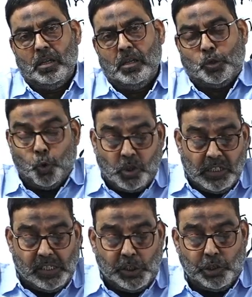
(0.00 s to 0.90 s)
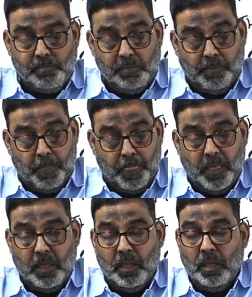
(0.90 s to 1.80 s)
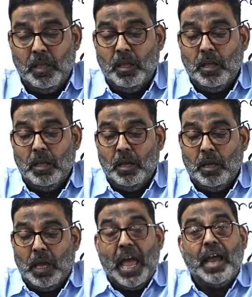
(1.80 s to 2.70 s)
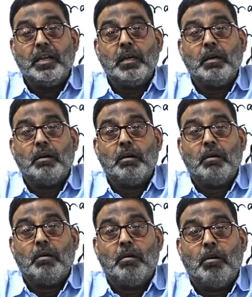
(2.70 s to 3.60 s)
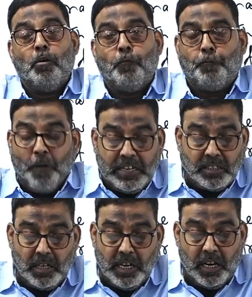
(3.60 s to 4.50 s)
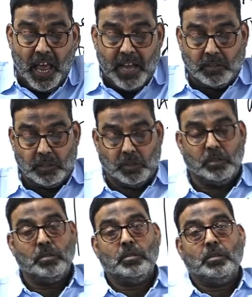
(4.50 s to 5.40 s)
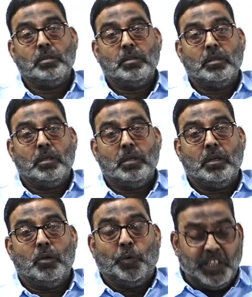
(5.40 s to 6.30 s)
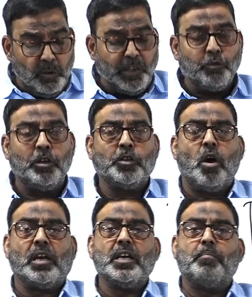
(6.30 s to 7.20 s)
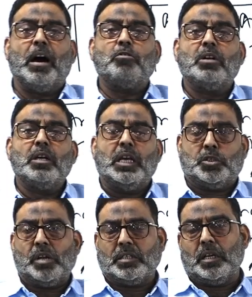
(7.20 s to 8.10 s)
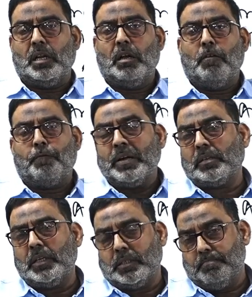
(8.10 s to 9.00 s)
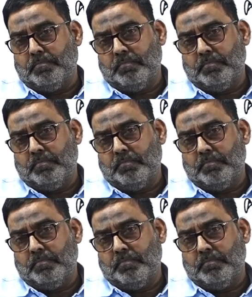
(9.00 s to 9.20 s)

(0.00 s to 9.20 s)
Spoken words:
social system, and functional analysis, within which we will be talking about structural functionalism.